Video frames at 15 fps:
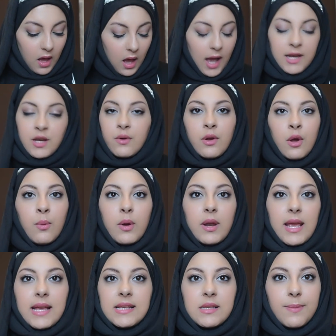I don't know what
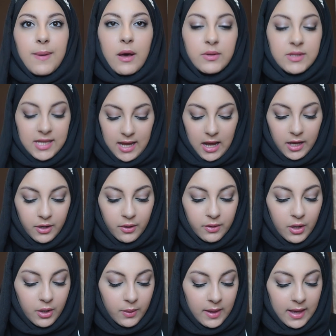it is about it. I don't
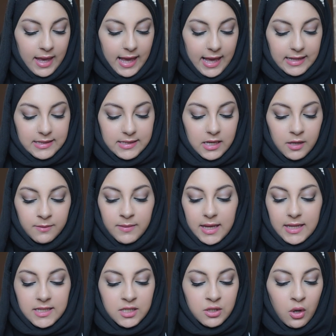know.
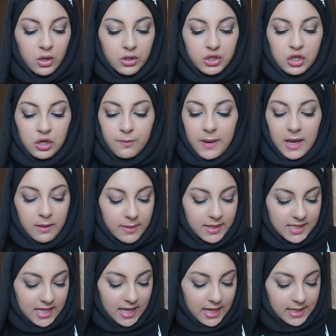It's not too
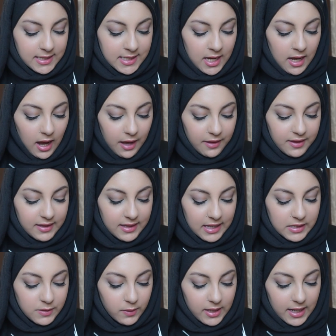pigmented. I think
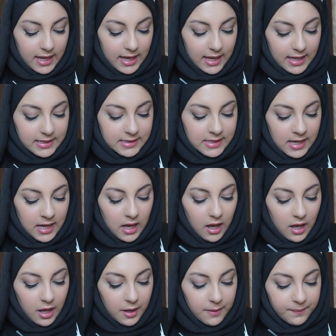that's what it is.
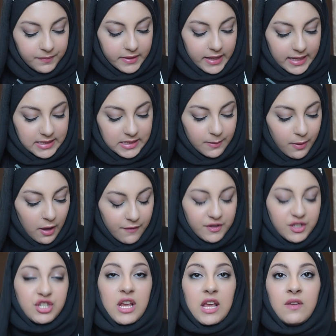It's the
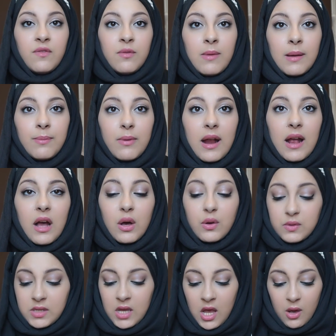perfect shade for my
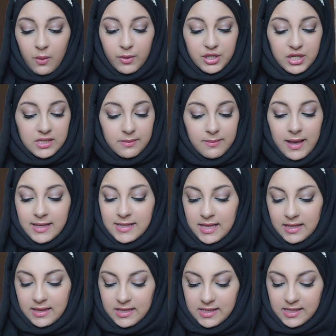brows, which is
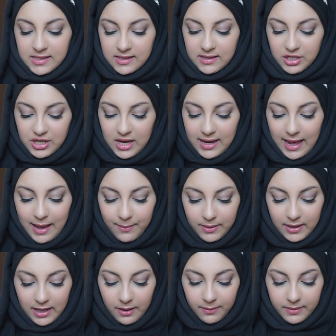amazing. This is in the shade
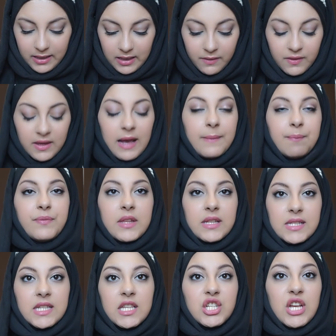Ebony, I believe. Yeah,
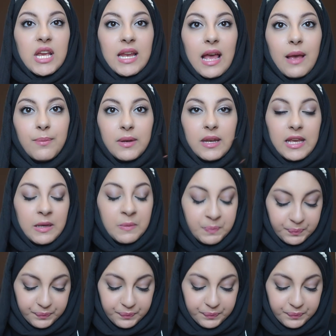it's in the shade Ebony.